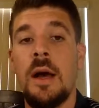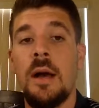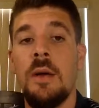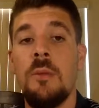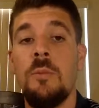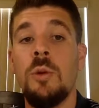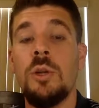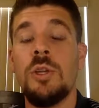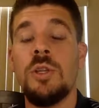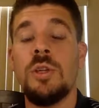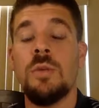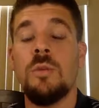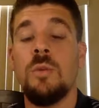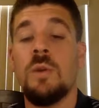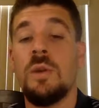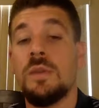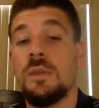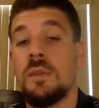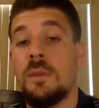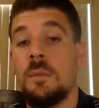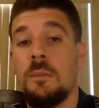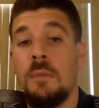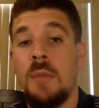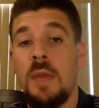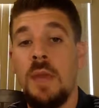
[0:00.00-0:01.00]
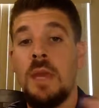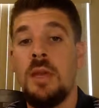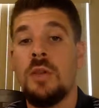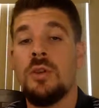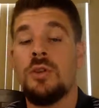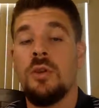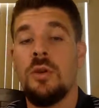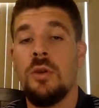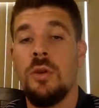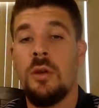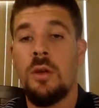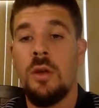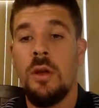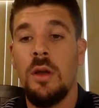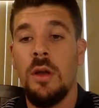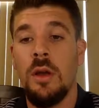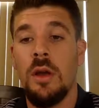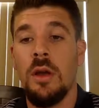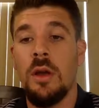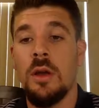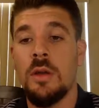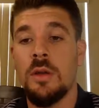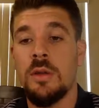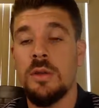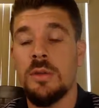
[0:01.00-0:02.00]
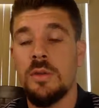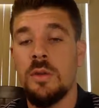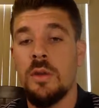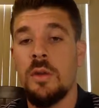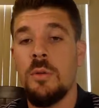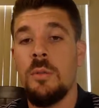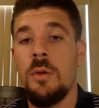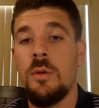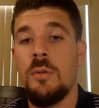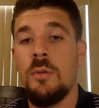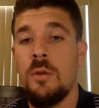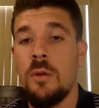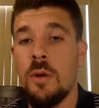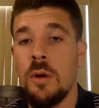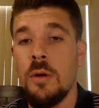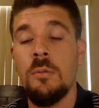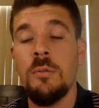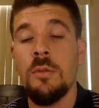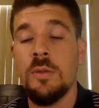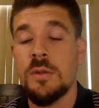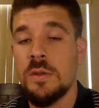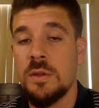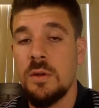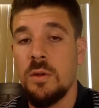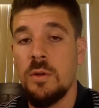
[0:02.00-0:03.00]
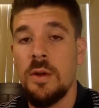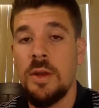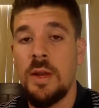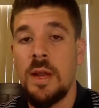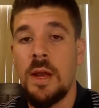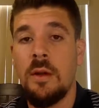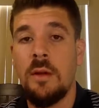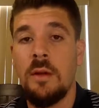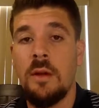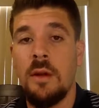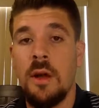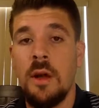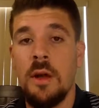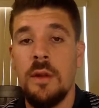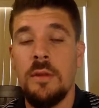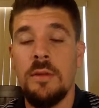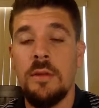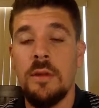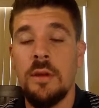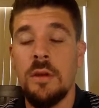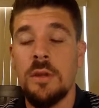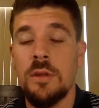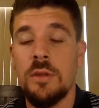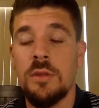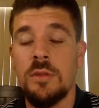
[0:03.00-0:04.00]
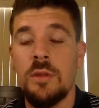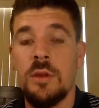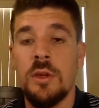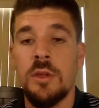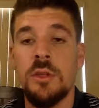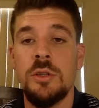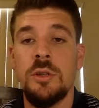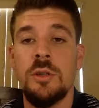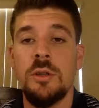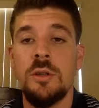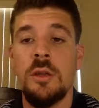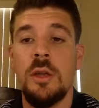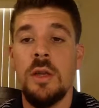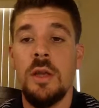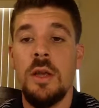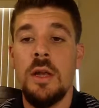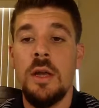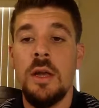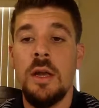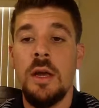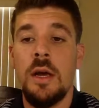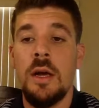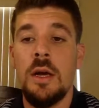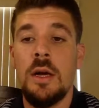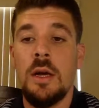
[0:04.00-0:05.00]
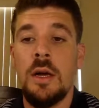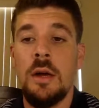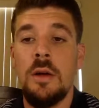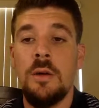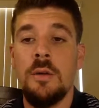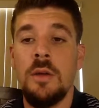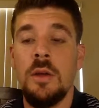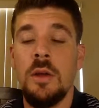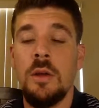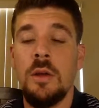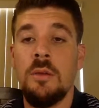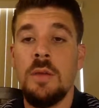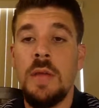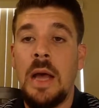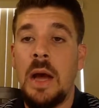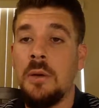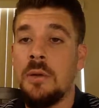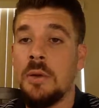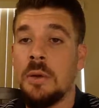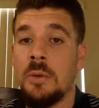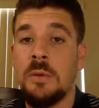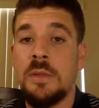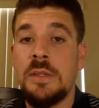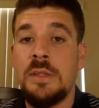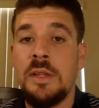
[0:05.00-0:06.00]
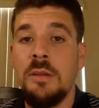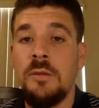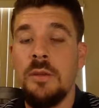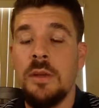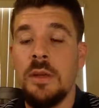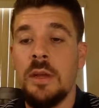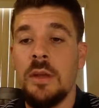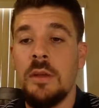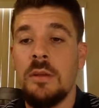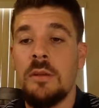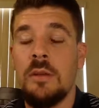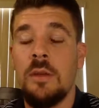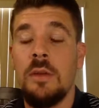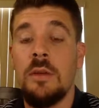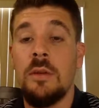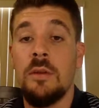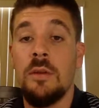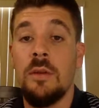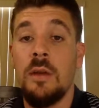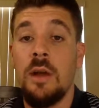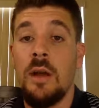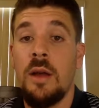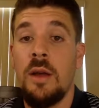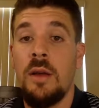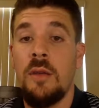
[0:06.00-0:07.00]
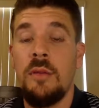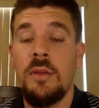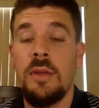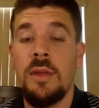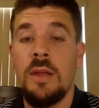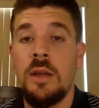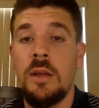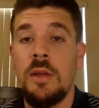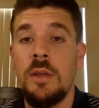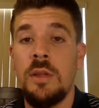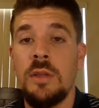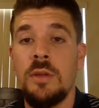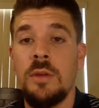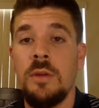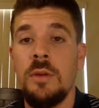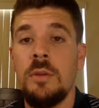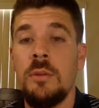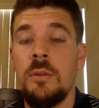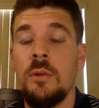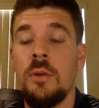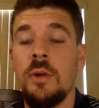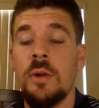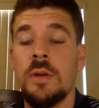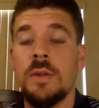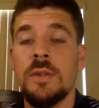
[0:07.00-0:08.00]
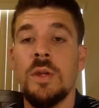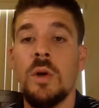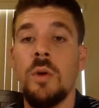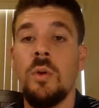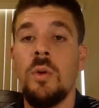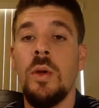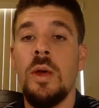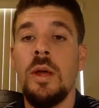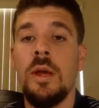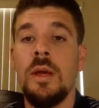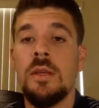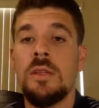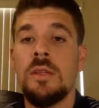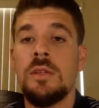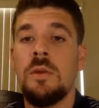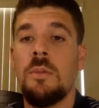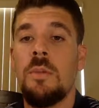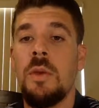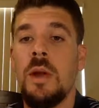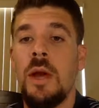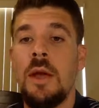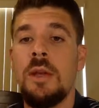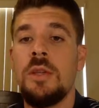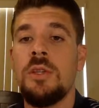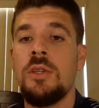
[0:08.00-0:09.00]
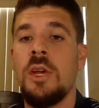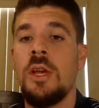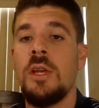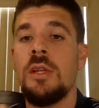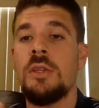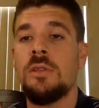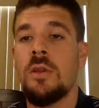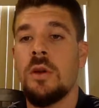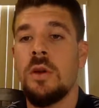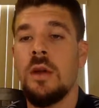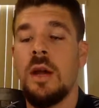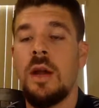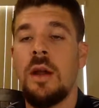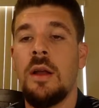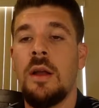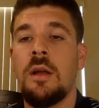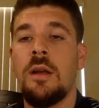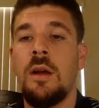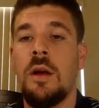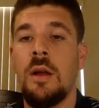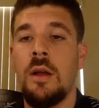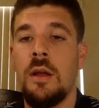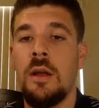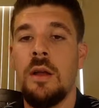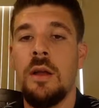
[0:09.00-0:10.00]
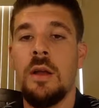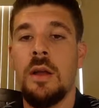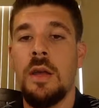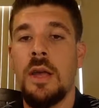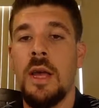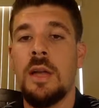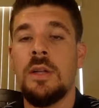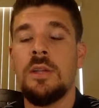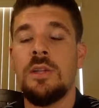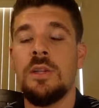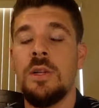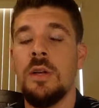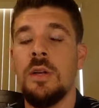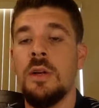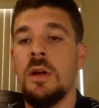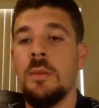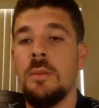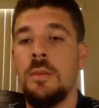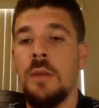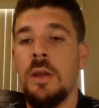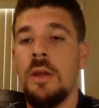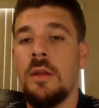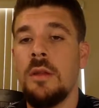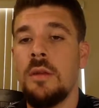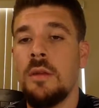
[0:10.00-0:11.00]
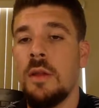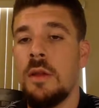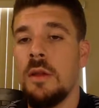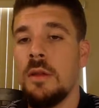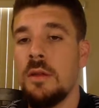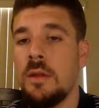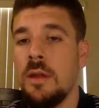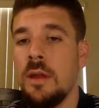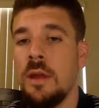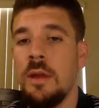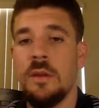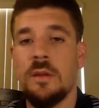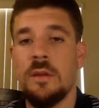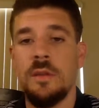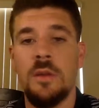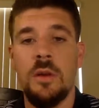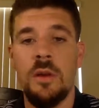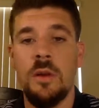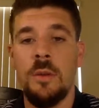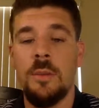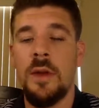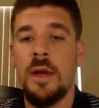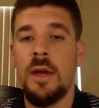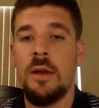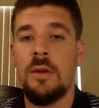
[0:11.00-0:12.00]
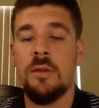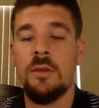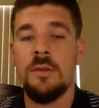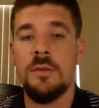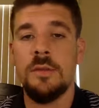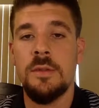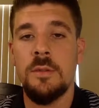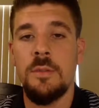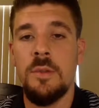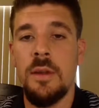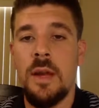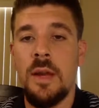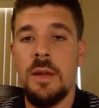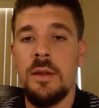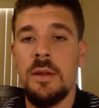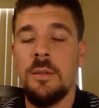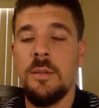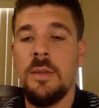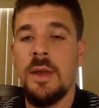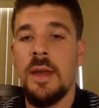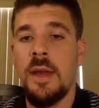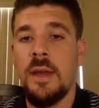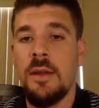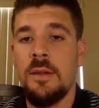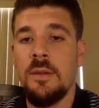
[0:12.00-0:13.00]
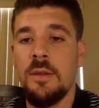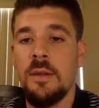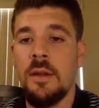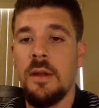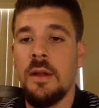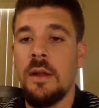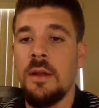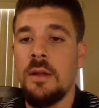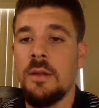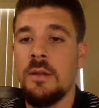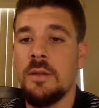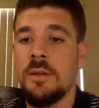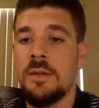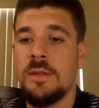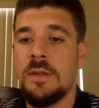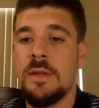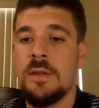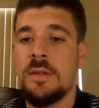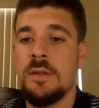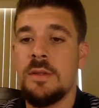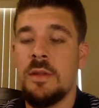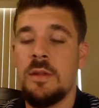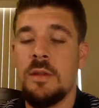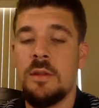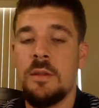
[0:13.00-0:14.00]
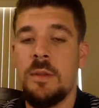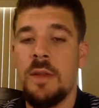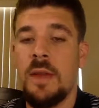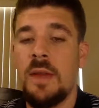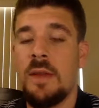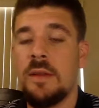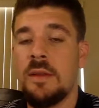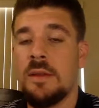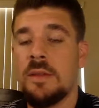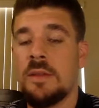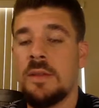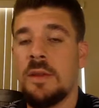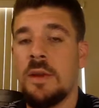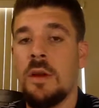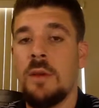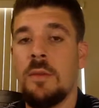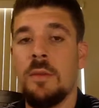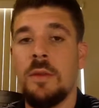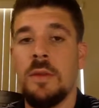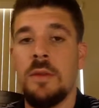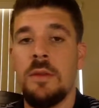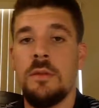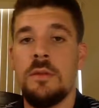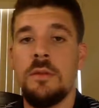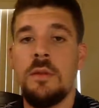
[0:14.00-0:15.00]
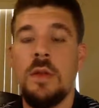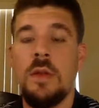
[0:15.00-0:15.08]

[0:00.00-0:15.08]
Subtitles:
which it was a major concern before and was slowing down a lot the construction. Now they're receiving it and they're not having that issue anymore. So supply chains are kind of catching up. At the end of the day, it's all a matter of supply and demand. And since the demand is there, but